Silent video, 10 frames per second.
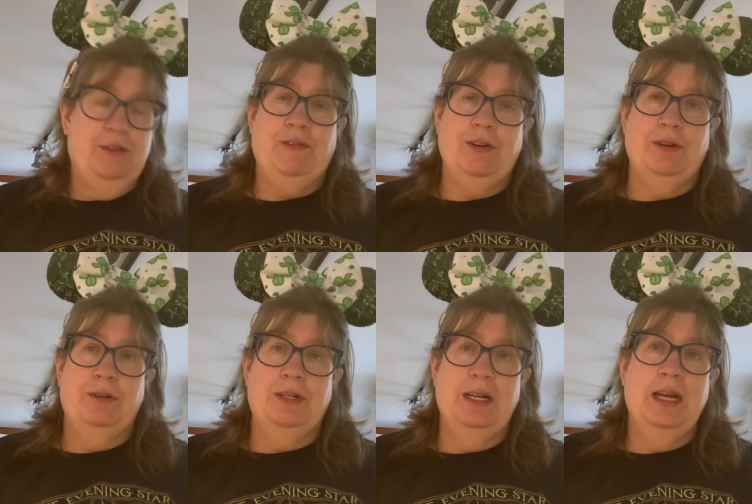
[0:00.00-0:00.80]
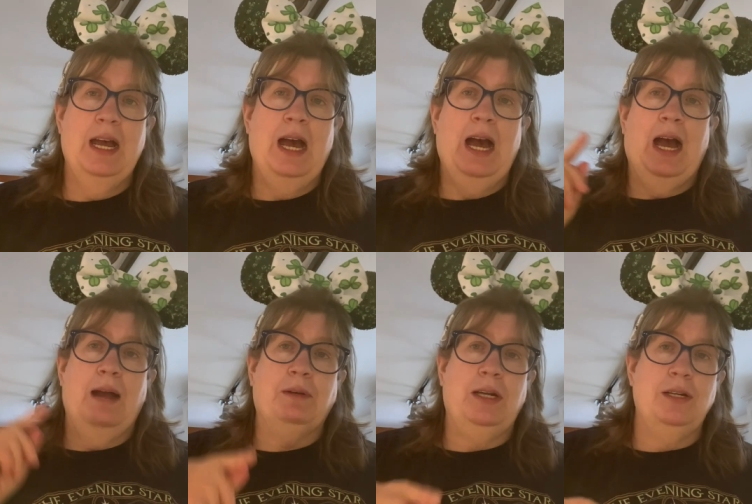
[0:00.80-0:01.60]
food.
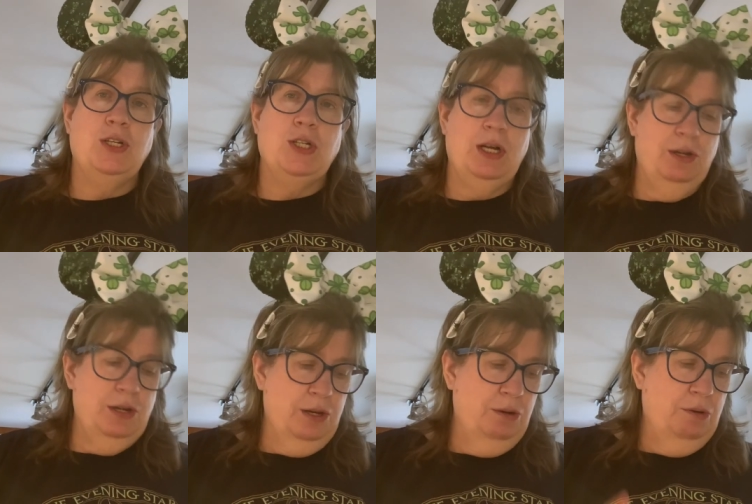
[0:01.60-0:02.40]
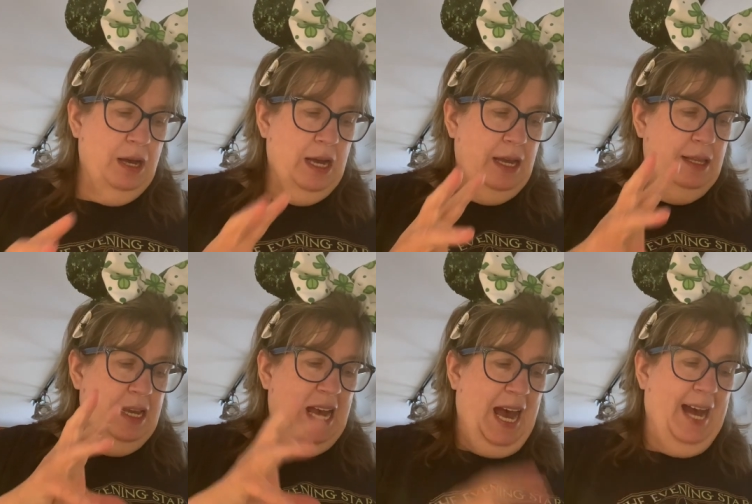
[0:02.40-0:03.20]
I'm going to show you
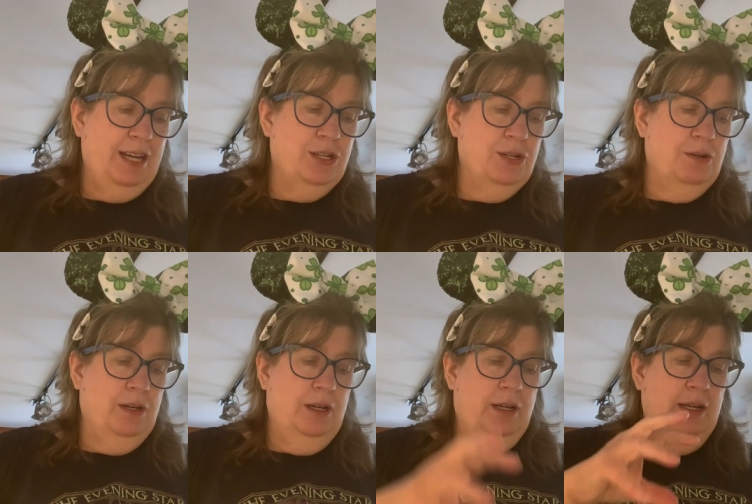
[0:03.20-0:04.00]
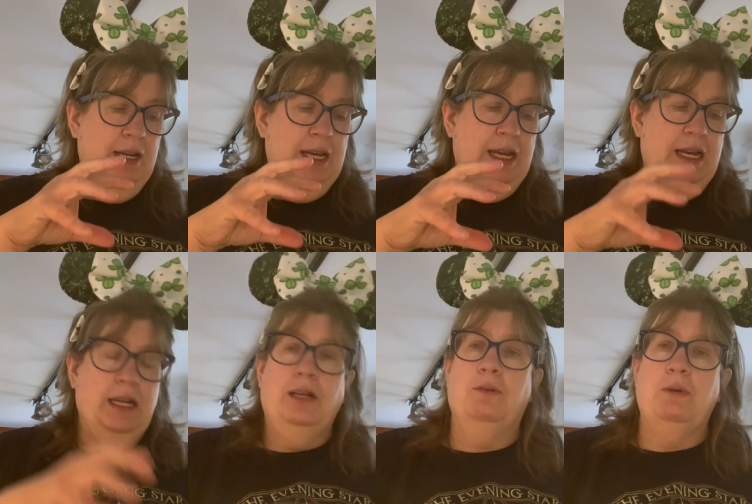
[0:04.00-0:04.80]
the actual
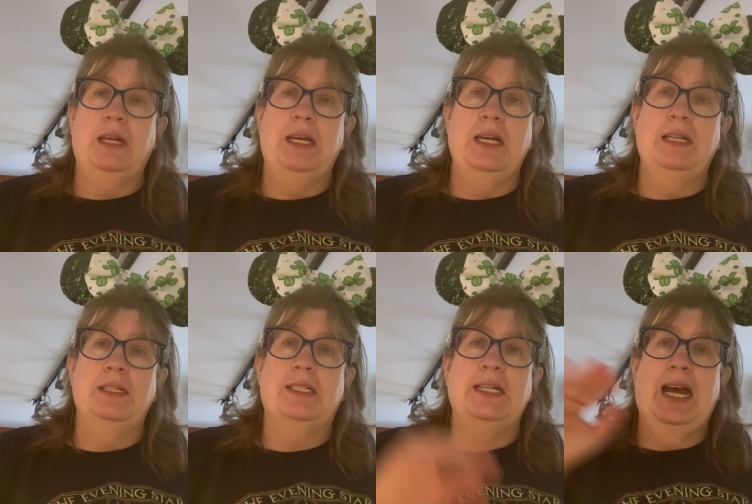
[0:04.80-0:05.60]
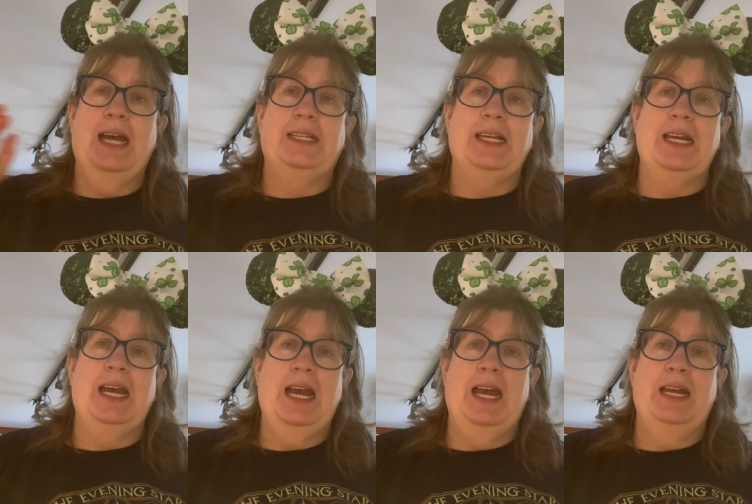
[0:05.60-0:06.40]
ingredients at the
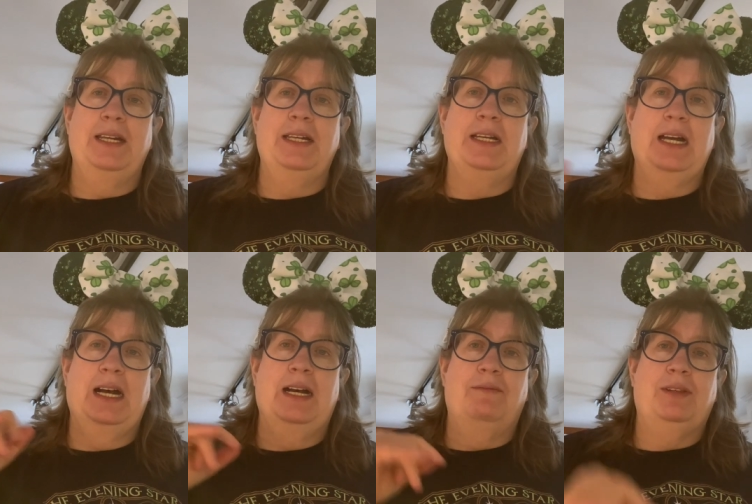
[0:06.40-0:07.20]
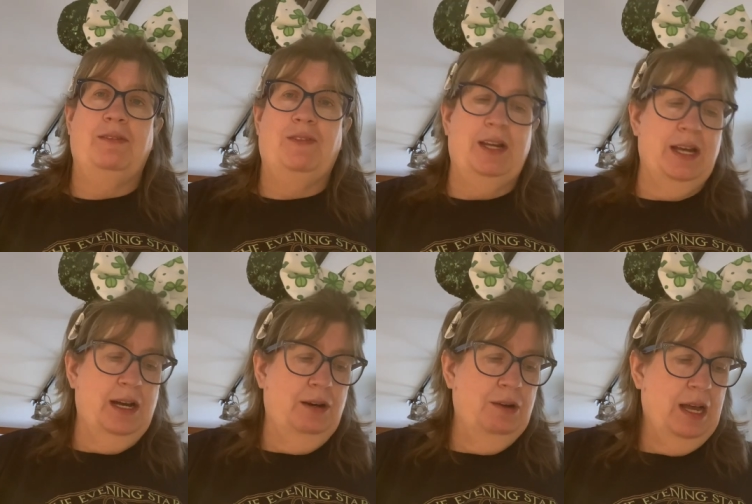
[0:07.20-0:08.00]
end of the
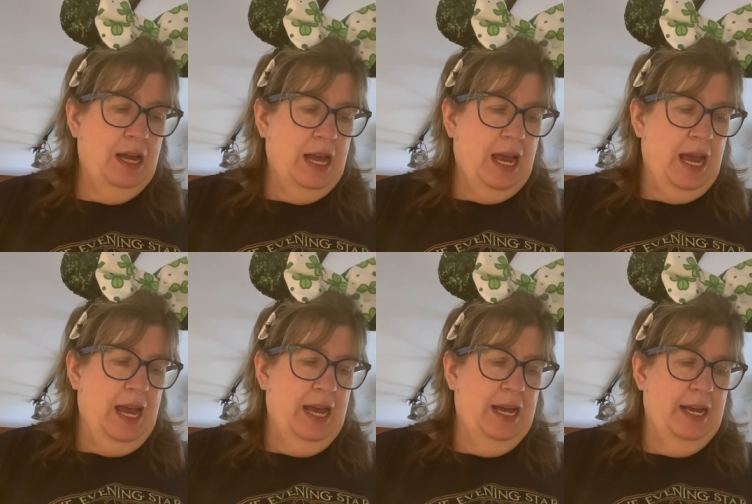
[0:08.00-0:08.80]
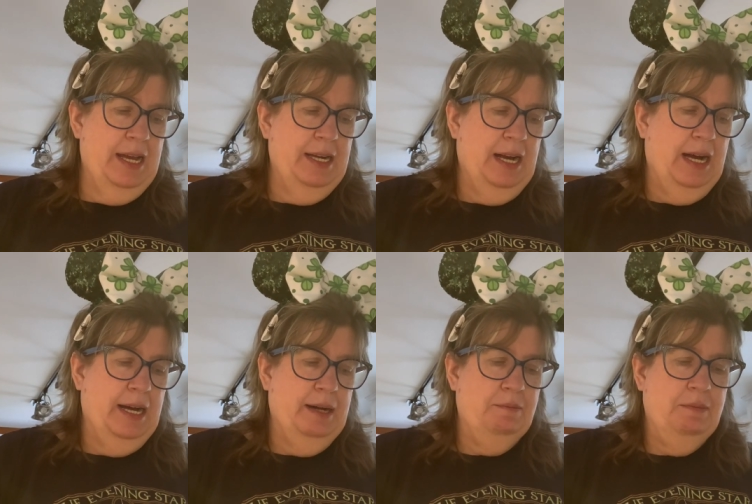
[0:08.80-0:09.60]
video and
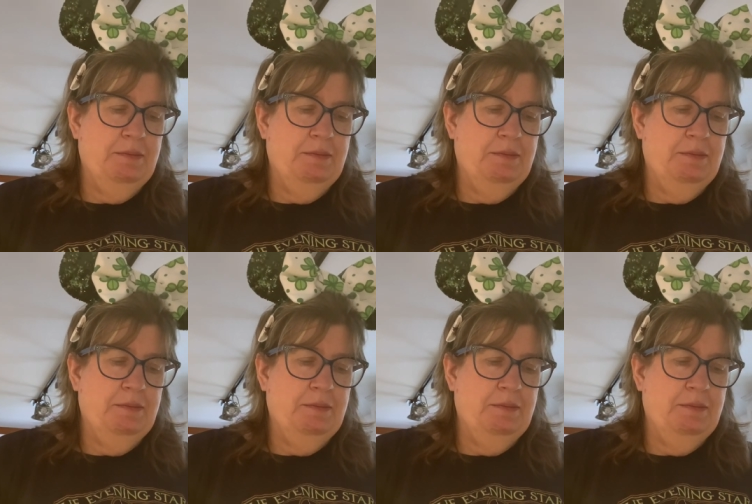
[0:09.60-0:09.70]
um,